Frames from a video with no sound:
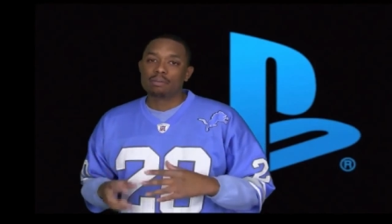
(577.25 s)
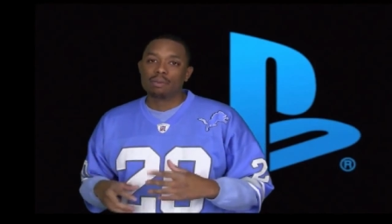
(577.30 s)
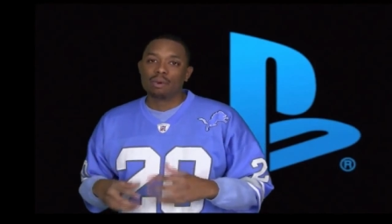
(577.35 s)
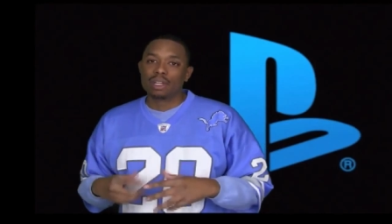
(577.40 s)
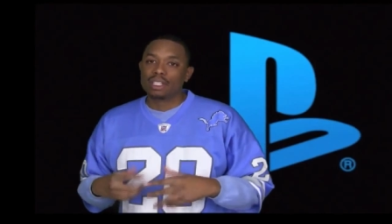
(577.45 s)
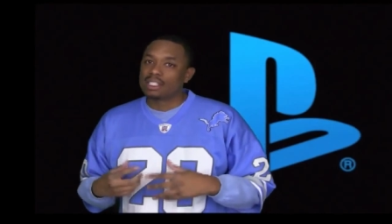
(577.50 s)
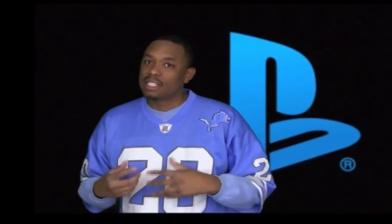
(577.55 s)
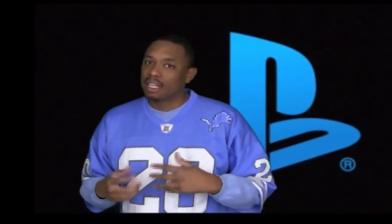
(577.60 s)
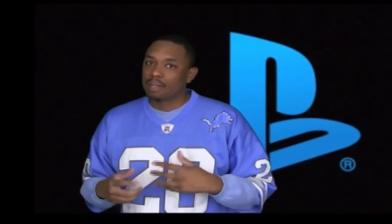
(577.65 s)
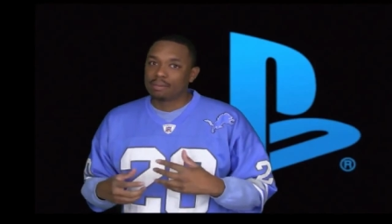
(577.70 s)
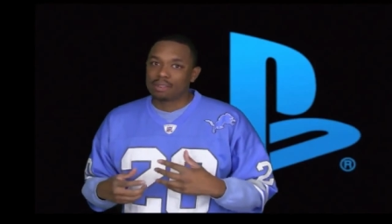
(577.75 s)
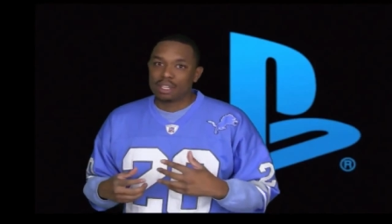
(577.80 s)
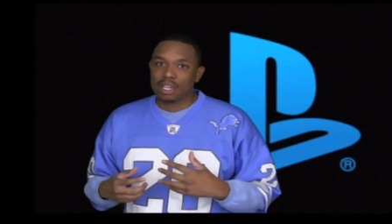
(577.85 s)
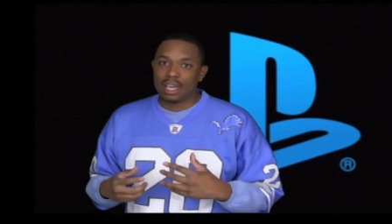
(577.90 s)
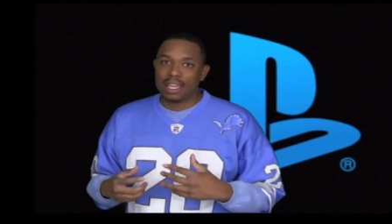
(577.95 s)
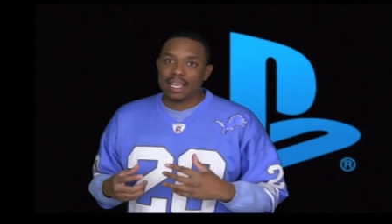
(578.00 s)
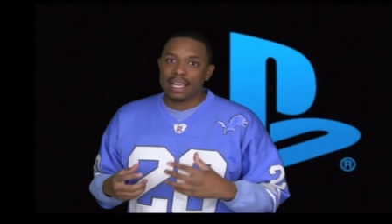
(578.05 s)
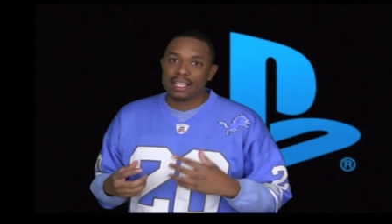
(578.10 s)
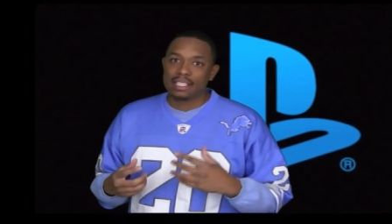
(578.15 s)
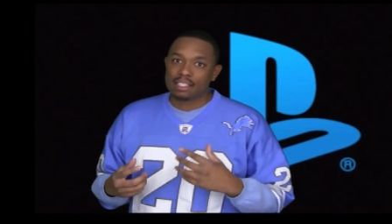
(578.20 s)
It seems
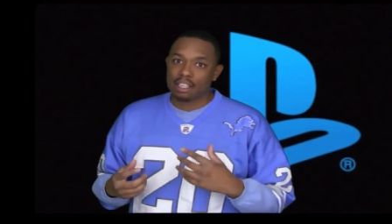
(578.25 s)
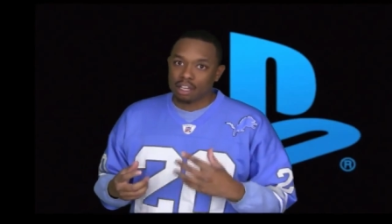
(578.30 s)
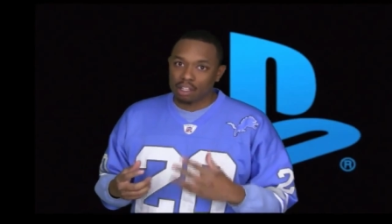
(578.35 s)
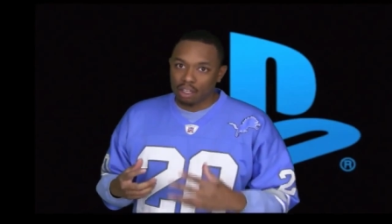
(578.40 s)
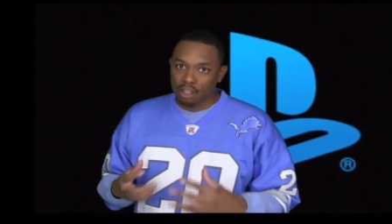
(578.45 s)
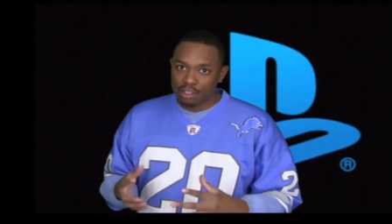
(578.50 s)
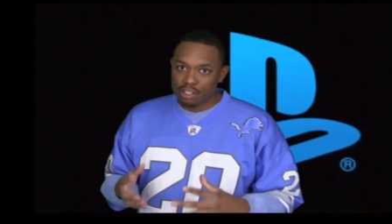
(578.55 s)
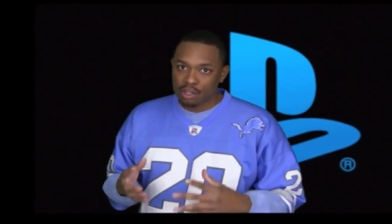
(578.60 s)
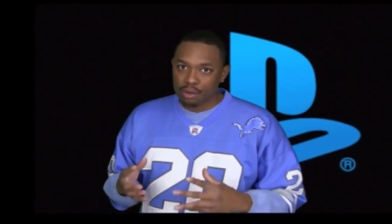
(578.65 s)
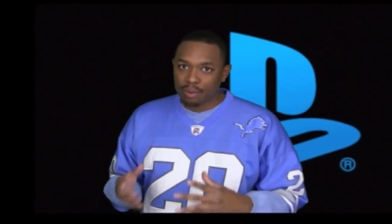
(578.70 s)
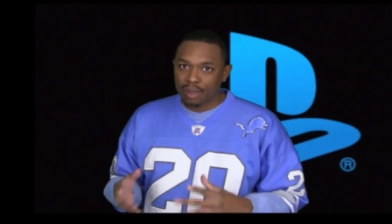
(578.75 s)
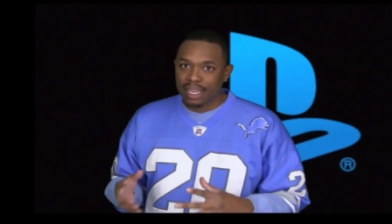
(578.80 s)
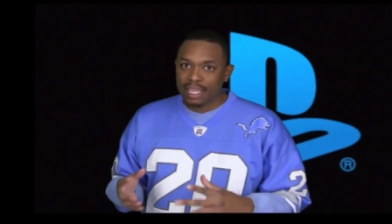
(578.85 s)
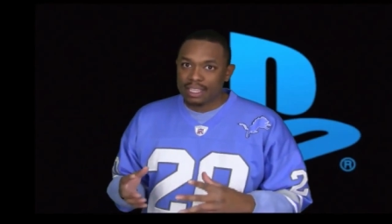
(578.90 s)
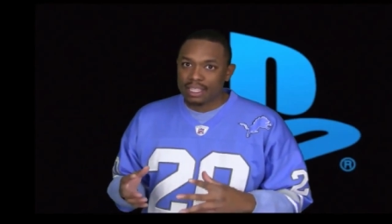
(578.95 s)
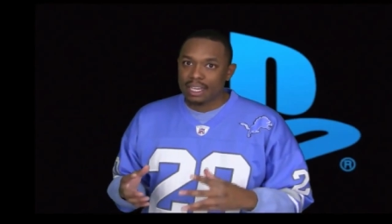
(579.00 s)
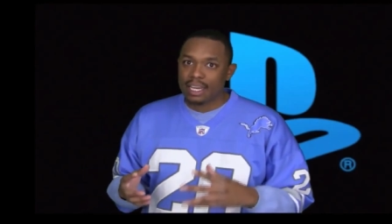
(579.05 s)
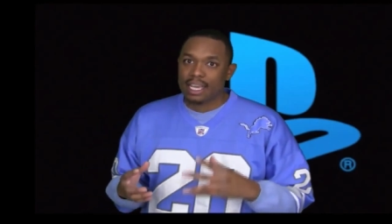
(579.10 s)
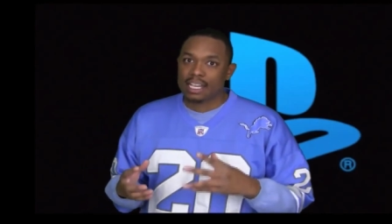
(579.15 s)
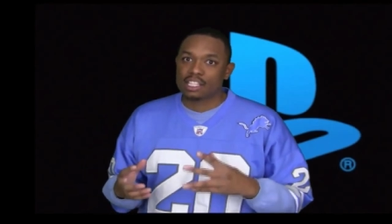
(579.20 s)
like as the closer we
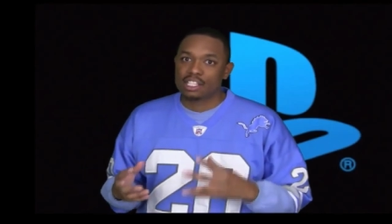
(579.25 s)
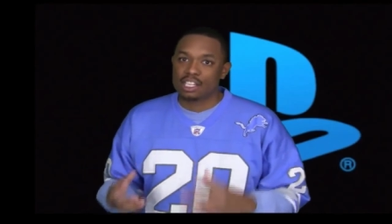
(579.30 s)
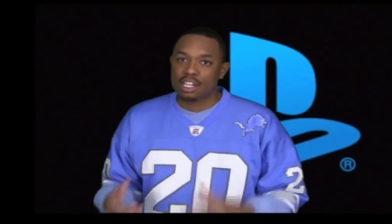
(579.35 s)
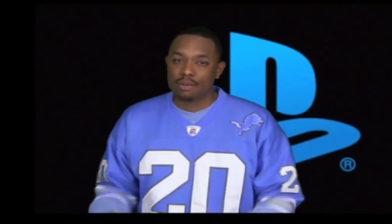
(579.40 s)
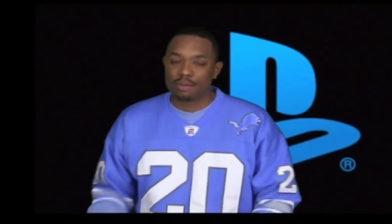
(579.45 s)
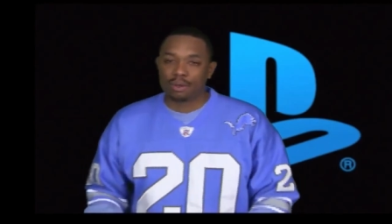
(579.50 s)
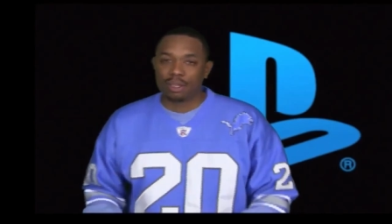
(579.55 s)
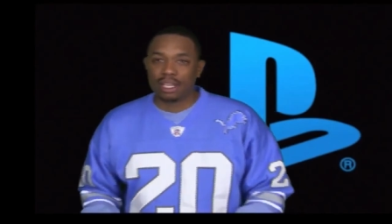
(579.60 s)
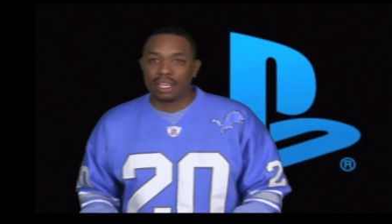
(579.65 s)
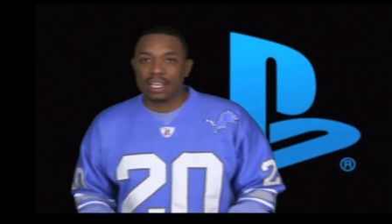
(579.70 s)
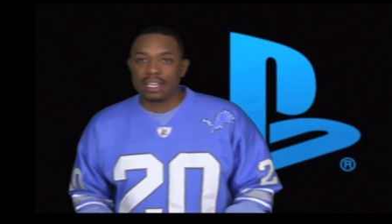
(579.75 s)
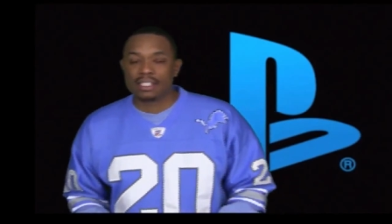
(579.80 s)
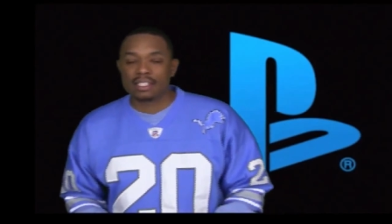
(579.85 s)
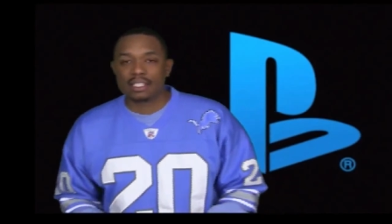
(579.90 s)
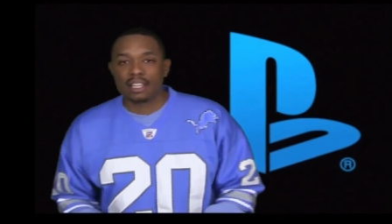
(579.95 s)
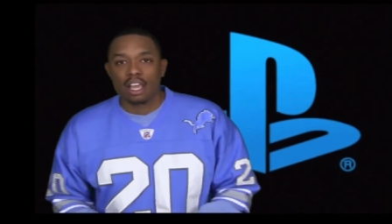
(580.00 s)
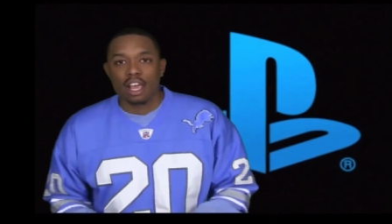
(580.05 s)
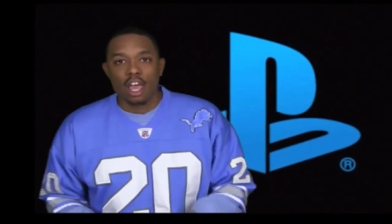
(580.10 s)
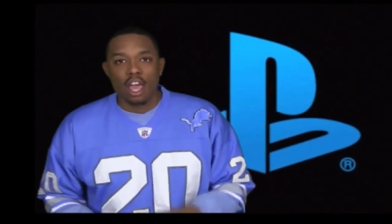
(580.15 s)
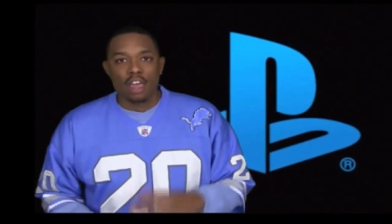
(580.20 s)
get to next gen
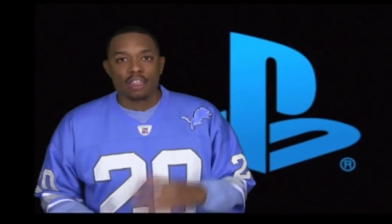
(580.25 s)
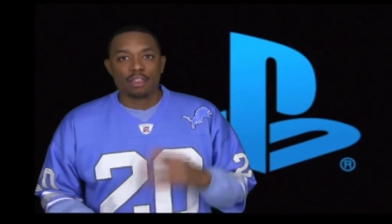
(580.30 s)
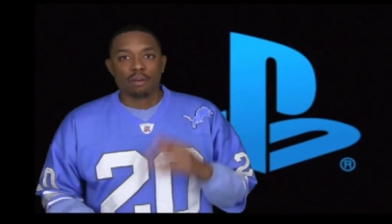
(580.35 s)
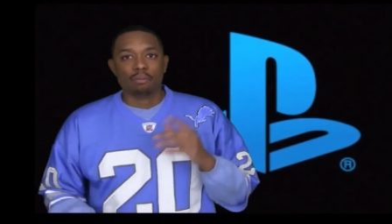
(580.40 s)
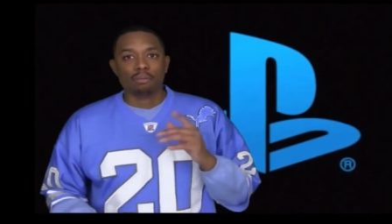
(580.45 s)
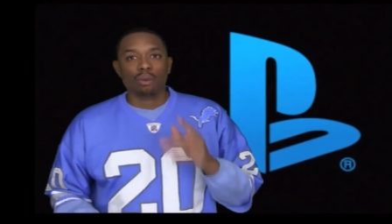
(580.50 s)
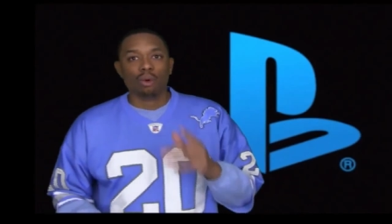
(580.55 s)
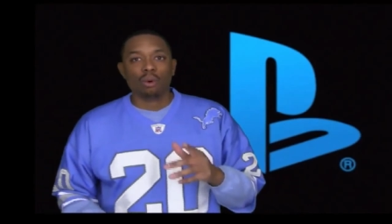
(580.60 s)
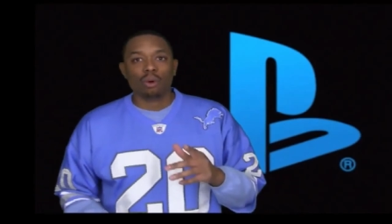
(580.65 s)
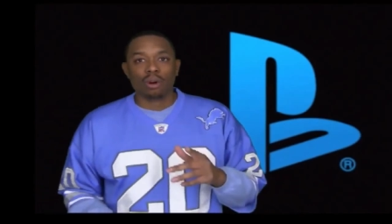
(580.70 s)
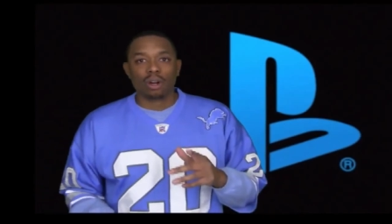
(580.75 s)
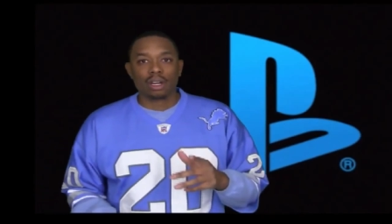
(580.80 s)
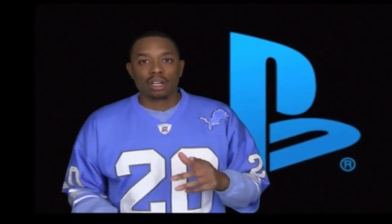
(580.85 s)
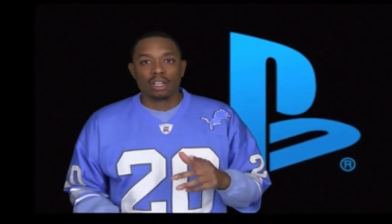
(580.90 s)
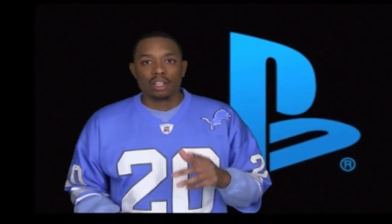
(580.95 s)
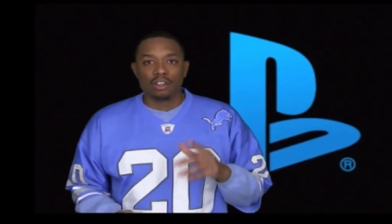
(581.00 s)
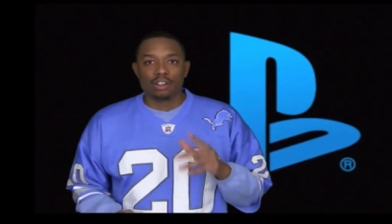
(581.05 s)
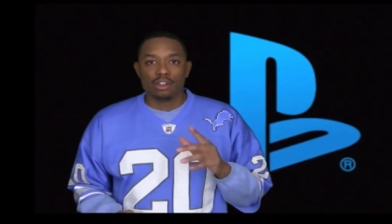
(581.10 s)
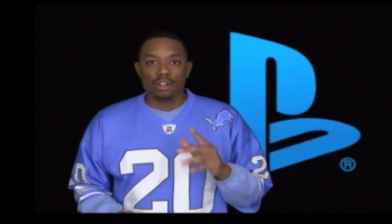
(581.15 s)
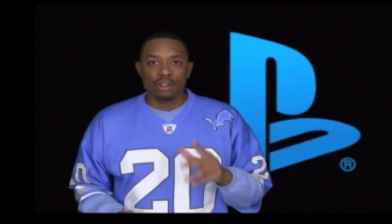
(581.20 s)
release, the
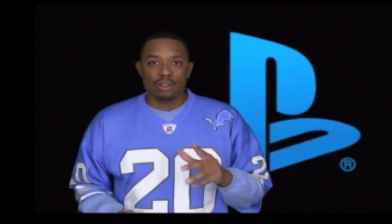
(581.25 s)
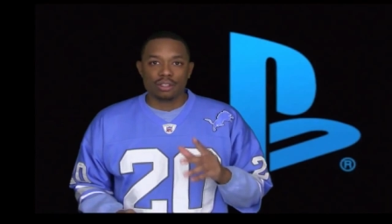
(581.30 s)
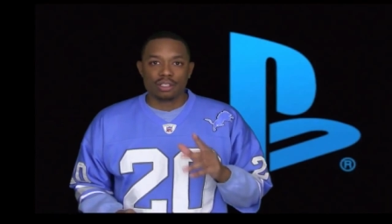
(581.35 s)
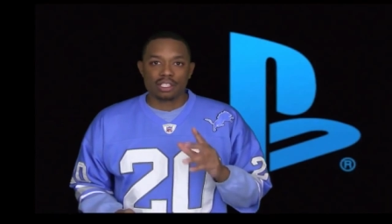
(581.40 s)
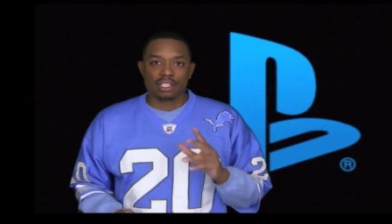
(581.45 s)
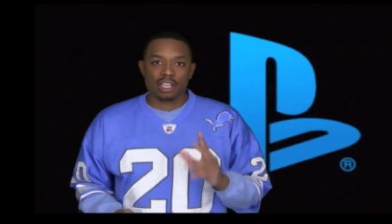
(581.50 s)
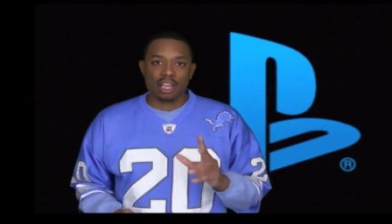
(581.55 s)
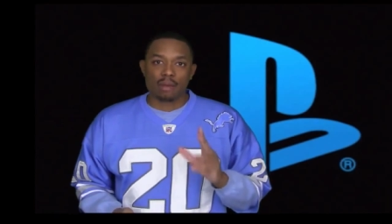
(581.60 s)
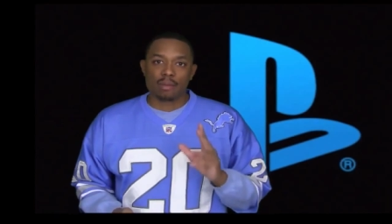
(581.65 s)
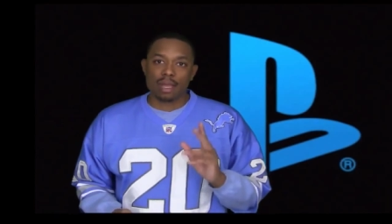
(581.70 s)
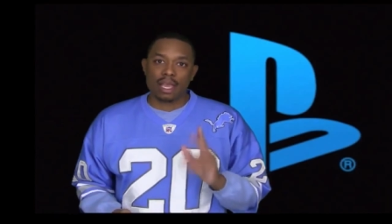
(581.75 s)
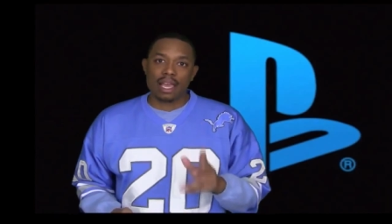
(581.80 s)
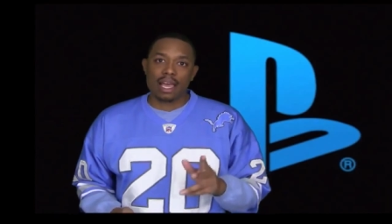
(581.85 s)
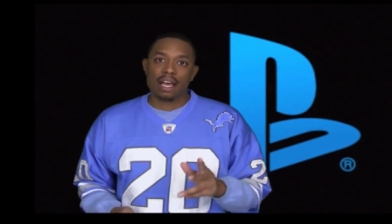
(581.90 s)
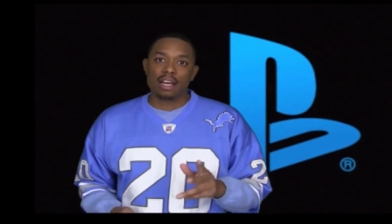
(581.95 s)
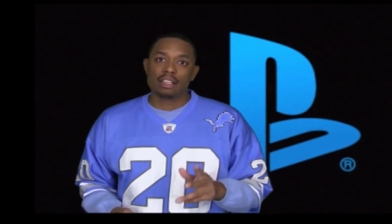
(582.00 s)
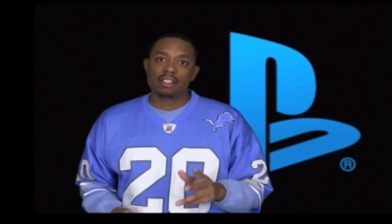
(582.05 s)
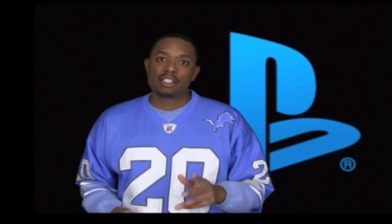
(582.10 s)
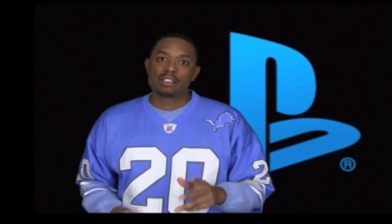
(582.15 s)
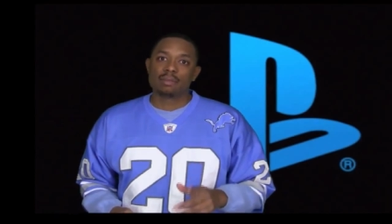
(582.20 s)
more news is coming
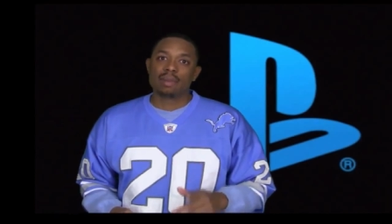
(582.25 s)
out.